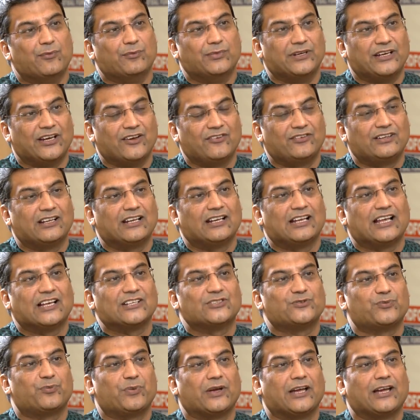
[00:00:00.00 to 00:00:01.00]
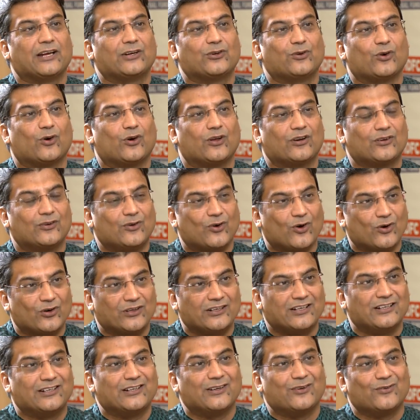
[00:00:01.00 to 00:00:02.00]
behavioral aspect or
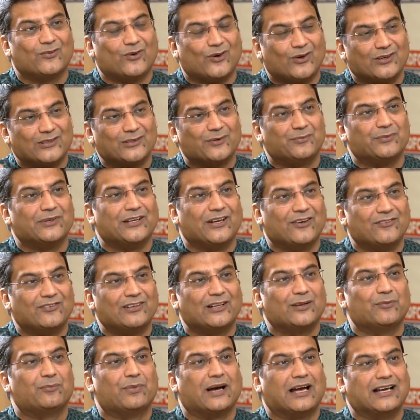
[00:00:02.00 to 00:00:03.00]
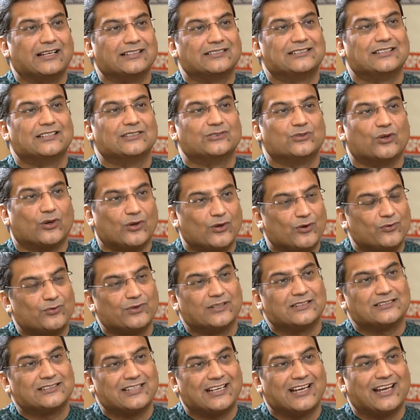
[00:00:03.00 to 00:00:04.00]
cognitive or the behavioral biases, all of
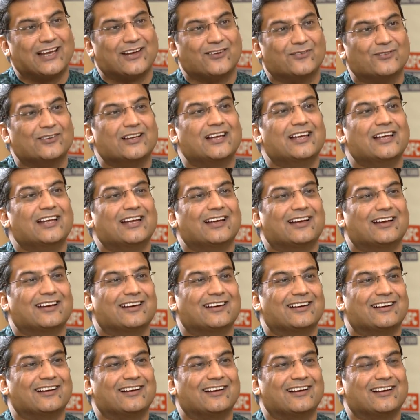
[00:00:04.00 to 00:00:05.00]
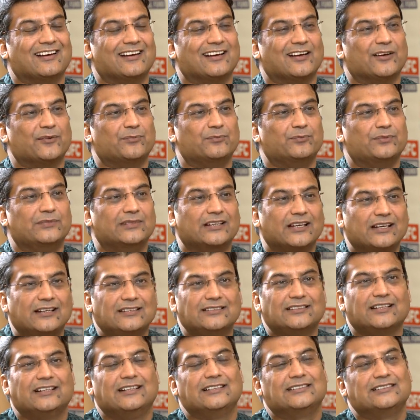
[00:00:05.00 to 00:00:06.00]
us have, uh, there
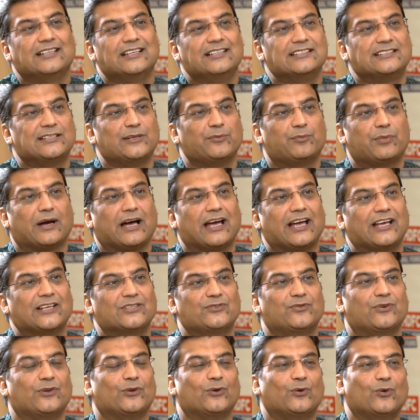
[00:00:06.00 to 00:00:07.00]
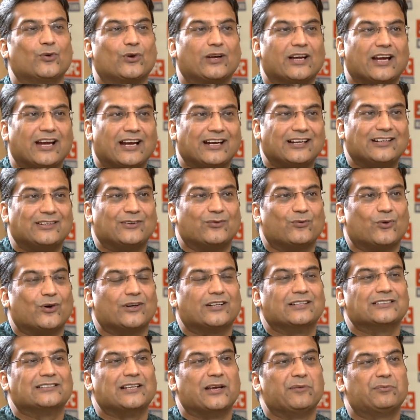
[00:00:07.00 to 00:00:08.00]
is a recency bias where you look at
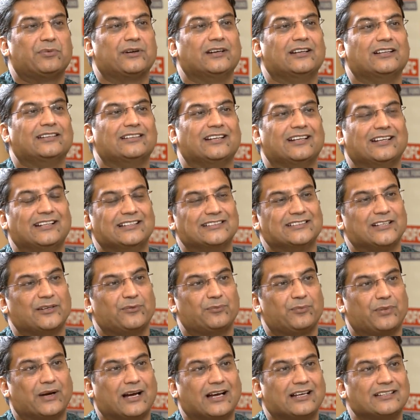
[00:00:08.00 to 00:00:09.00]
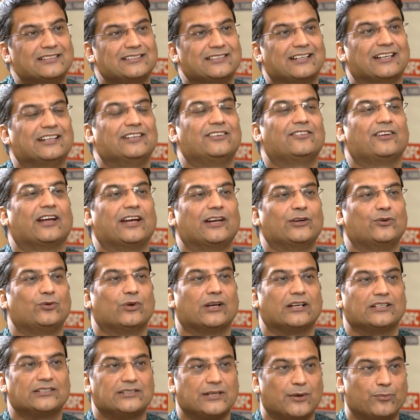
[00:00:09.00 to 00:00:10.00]
what has happened in the recent past and try to
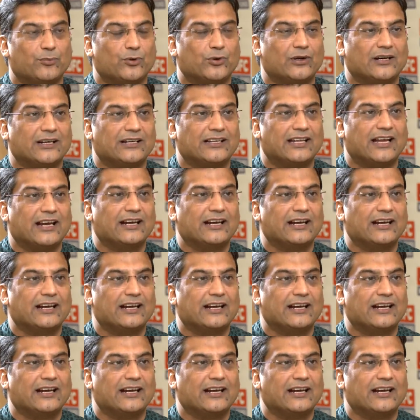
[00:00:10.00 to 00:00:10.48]
extrapolate